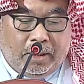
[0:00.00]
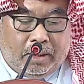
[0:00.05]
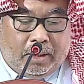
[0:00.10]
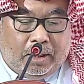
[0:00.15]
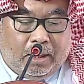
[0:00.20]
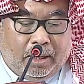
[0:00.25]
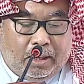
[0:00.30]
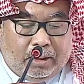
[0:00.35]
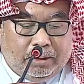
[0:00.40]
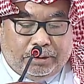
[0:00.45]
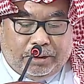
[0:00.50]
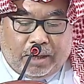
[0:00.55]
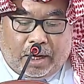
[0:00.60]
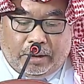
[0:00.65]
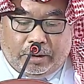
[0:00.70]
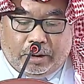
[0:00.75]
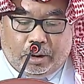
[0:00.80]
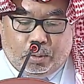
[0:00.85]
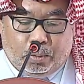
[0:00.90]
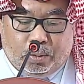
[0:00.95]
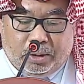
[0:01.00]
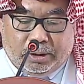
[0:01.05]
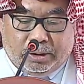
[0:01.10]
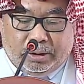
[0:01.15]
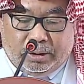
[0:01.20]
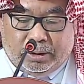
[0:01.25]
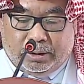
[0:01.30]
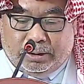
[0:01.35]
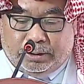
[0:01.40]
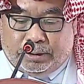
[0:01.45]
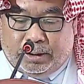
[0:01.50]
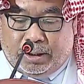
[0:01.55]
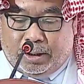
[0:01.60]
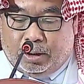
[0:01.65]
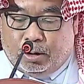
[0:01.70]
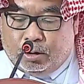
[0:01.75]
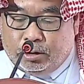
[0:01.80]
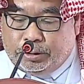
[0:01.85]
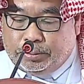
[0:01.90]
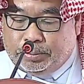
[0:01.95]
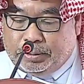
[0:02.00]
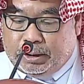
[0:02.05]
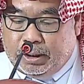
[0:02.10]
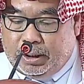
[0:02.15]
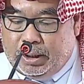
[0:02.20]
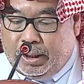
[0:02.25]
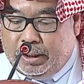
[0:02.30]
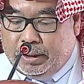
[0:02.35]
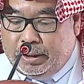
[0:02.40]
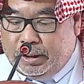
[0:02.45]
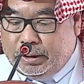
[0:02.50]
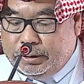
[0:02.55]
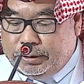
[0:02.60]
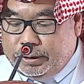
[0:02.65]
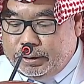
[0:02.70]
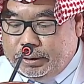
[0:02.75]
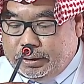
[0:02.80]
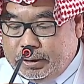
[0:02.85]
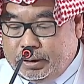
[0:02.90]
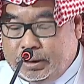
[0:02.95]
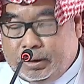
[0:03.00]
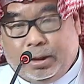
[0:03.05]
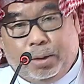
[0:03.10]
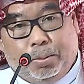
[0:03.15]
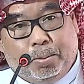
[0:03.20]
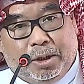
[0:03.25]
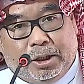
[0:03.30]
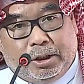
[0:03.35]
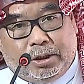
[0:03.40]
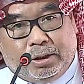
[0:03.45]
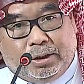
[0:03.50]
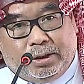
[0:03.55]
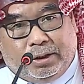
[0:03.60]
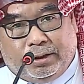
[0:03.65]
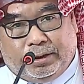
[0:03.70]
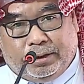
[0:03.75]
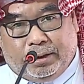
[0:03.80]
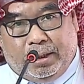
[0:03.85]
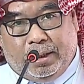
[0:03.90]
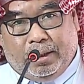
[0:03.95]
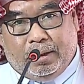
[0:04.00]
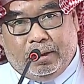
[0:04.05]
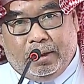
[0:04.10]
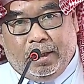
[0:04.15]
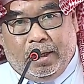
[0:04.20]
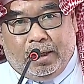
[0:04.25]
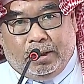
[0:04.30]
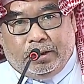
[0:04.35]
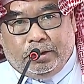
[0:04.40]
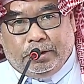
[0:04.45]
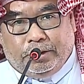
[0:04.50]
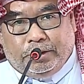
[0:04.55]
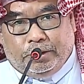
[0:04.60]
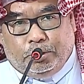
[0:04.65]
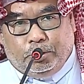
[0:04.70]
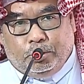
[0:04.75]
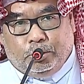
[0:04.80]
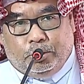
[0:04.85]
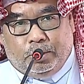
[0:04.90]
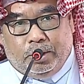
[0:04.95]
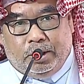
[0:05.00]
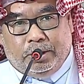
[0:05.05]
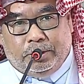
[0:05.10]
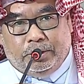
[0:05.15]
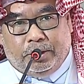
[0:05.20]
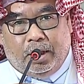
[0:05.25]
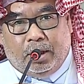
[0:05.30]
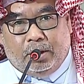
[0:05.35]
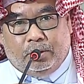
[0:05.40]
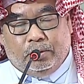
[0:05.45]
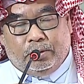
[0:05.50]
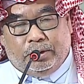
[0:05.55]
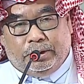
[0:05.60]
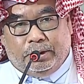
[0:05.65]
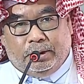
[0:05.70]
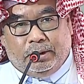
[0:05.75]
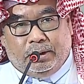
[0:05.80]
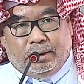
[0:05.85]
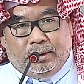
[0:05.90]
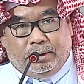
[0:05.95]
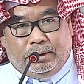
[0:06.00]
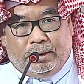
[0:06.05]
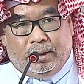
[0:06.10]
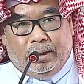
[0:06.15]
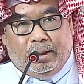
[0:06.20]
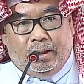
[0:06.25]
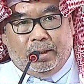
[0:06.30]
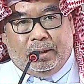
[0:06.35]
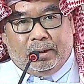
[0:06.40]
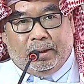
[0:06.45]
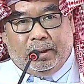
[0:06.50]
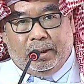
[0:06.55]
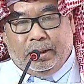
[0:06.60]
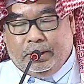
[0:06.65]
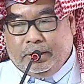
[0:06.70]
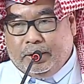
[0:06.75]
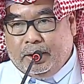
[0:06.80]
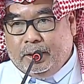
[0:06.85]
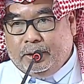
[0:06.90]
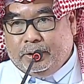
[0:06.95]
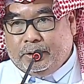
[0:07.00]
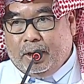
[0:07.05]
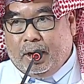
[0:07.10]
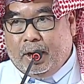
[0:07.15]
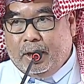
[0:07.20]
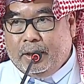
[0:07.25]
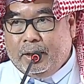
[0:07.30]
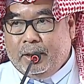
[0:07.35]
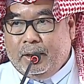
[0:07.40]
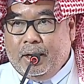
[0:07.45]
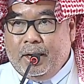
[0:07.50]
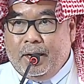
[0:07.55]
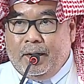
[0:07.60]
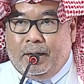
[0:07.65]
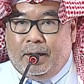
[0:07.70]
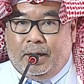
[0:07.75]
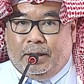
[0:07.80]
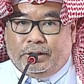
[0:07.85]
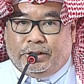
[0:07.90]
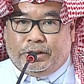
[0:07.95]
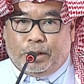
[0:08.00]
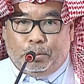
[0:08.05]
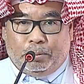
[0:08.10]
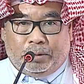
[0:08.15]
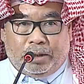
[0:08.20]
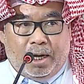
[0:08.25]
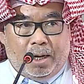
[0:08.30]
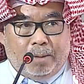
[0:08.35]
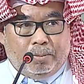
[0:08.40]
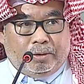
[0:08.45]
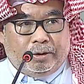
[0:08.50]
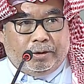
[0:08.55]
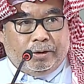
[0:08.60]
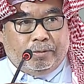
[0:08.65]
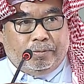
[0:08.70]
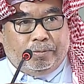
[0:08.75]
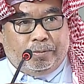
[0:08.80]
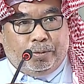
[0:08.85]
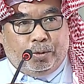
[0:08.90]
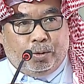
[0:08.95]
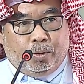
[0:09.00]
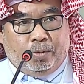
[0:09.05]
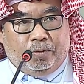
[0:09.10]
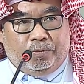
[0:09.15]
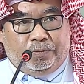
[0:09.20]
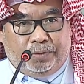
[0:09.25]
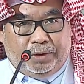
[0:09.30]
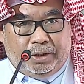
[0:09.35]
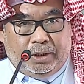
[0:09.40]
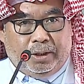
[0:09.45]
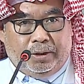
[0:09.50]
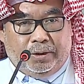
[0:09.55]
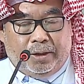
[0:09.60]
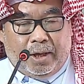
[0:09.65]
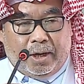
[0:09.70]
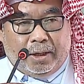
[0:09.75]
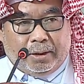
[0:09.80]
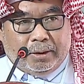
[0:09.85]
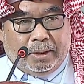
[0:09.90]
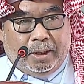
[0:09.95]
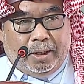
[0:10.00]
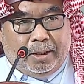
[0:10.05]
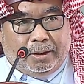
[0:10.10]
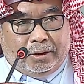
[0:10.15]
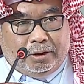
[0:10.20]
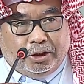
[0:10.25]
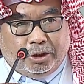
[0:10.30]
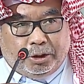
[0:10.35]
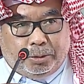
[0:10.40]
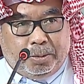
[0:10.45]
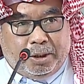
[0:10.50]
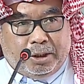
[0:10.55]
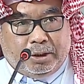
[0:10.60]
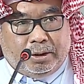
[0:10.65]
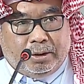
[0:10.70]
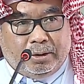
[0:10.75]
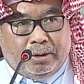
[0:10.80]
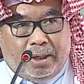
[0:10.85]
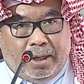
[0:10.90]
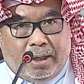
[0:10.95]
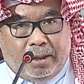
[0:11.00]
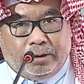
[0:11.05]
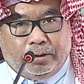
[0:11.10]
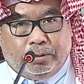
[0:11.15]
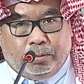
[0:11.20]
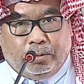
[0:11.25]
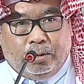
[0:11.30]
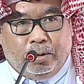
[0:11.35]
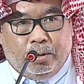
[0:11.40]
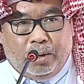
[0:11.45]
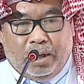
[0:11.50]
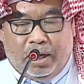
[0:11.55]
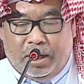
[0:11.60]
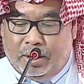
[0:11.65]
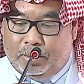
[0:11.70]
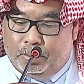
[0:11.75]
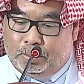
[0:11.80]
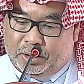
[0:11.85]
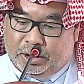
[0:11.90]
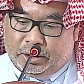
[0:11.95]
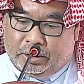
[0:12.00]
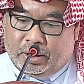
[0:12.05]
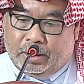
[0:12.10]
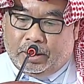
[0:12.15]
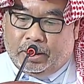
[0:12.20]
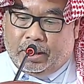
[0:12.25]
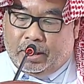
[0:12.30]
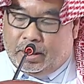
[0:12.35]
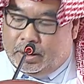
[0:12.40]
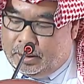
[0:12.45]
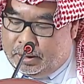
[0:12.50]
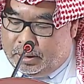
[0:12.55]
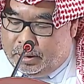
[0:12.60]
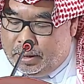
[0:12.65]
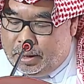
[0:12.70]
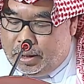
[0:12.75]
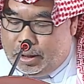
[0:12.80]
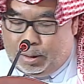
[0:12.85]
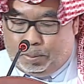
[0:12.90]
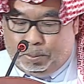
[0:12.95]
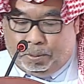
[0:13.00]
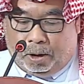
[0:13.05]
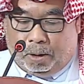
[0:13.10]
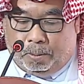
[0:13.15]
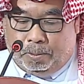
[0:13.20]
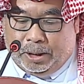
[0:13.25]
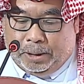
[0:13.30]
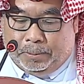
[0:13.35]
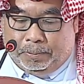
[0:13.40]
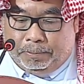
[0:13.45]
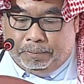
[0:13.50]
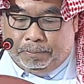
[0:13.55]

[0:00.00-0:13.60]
And the other one is the hospital anxiety and depression scale. This is usually they are using in the clinical trial. And sometimes if you feel that this patient has, a mental problem.